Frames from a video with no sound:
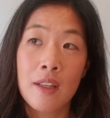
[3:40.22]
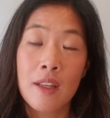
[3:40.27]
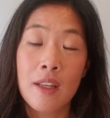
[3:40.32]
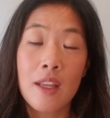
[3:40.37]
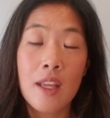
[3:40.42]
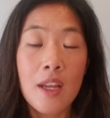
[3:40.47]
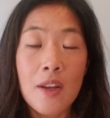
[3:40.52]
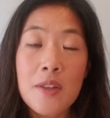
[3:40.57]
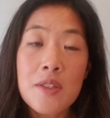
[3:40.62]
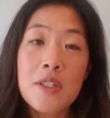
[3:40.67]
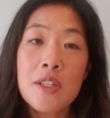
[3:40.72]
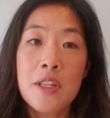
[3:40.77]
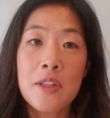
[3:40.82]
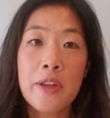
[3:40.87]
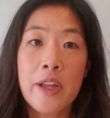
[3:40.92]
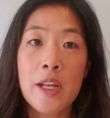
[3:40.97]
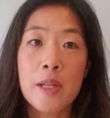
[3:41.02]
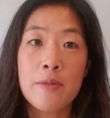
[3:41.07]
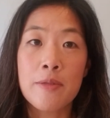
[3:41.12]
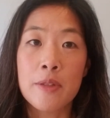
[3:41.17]
Here's another
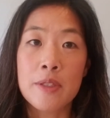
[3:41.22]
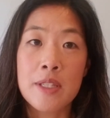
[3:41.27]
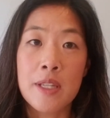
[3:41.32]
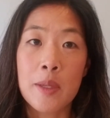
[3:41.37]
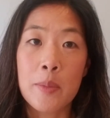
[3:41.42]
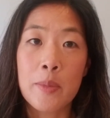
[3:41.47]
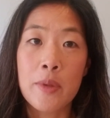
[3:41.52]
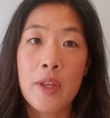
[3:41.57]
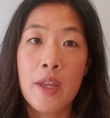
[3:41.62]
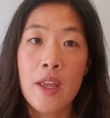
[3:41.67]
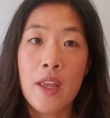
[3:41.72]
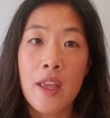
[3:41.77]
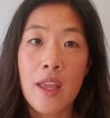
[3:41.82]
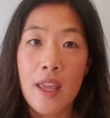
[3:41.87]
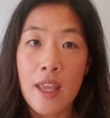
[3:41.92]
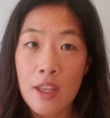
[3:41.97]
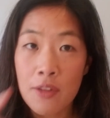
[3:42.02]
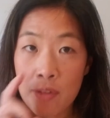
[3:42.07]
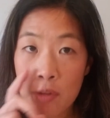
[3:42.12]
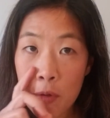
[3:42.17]
helpful tip.
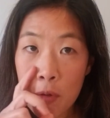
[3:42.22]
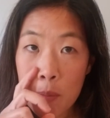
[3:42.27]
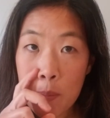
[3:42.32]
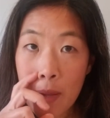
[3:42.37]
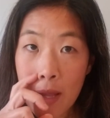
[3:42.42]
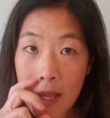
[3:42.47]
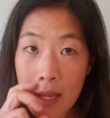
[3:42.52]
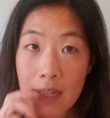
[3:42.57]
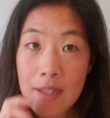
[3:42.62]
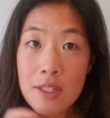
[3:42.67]
If your pain